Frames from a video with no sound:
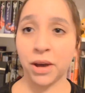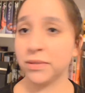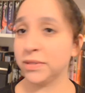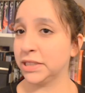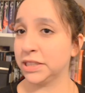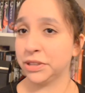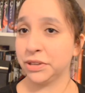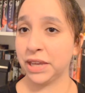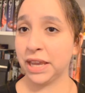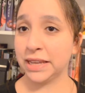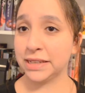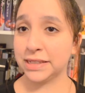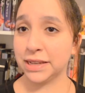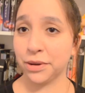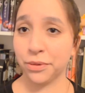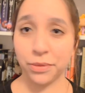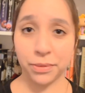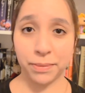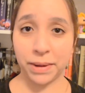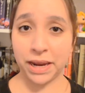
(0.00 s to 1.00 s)
Obviously you can't
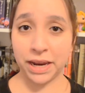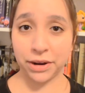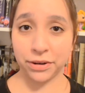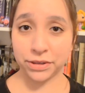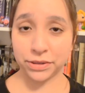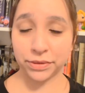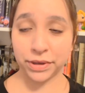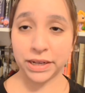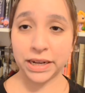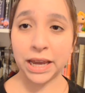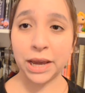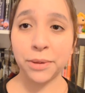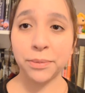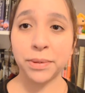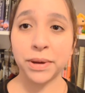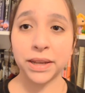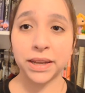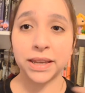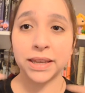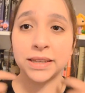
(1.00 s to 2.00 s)
tell where my hair is right now,
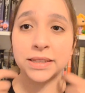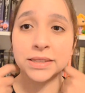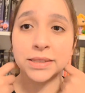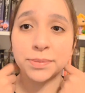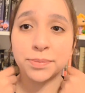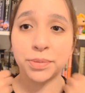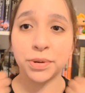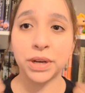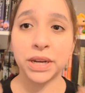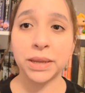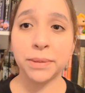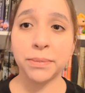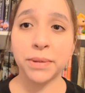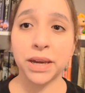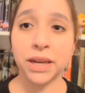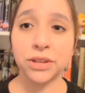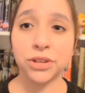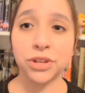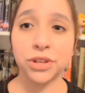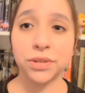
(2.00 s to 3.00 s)
but it's pretty
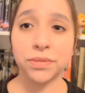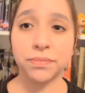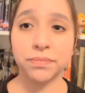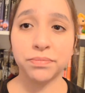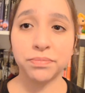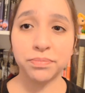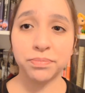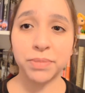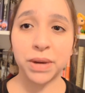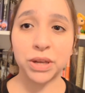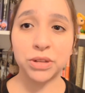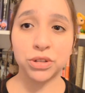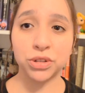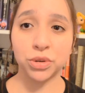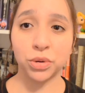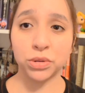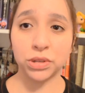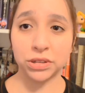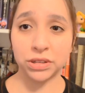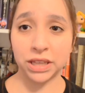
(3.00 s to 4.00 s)
much about
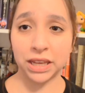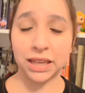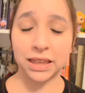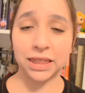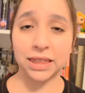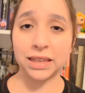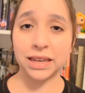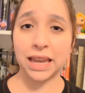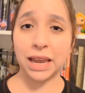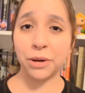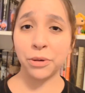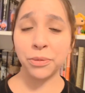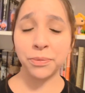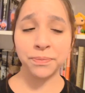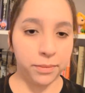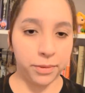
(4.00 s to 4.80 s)
shoulder length now.